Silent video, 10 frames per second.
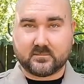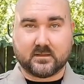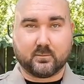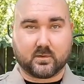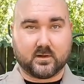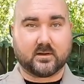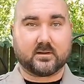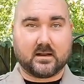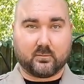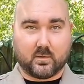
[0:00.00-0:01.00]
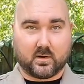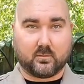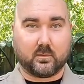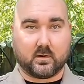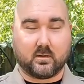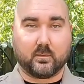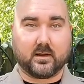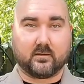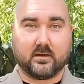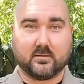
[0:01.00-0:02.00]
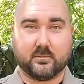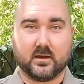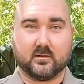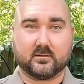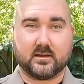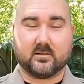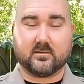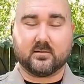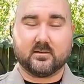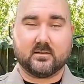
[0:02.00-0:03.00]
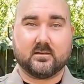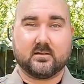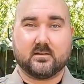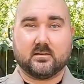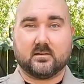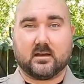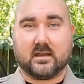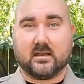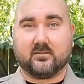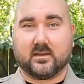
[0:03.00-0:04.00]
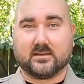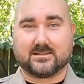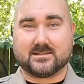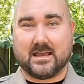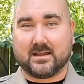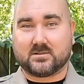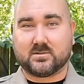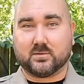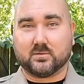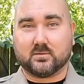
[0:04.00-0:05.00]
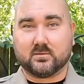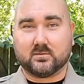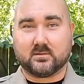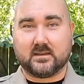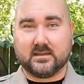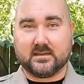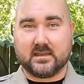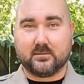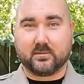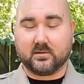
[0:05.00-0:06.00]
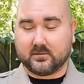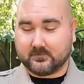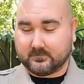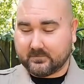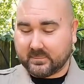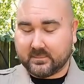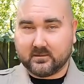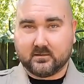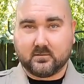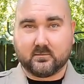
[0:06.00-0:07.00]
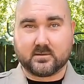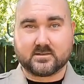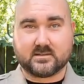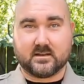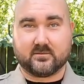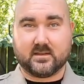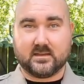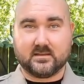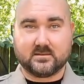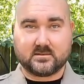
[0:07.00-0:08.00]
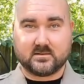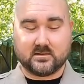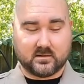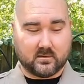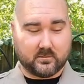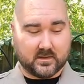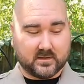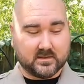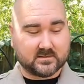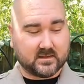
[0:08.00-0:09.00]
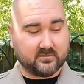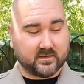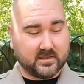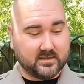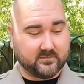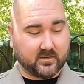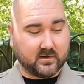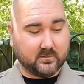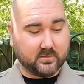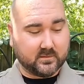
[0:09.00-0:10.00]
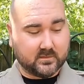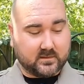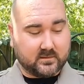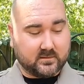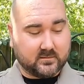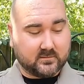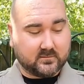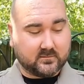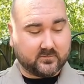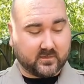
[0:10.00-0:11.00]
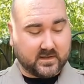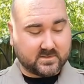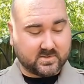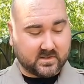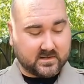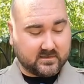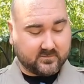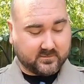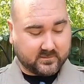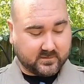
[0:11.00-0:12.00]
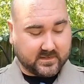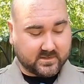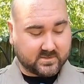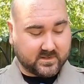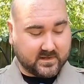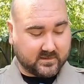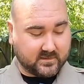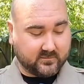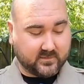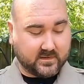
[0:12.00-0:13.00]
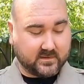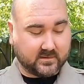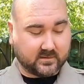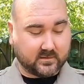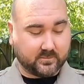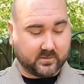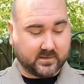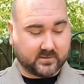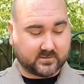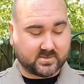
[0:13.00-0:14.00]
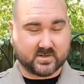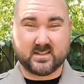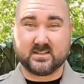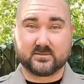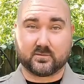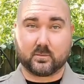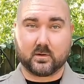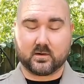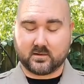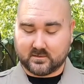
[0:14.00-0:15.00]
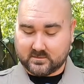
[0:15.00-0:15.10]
Then we're going to kind of work our way around the belt now. I have a Zak Tool key keeper with a set of keys, and on my keys I have a key fob, a flash drive, extra handcuff key, and a couple extra keys for work,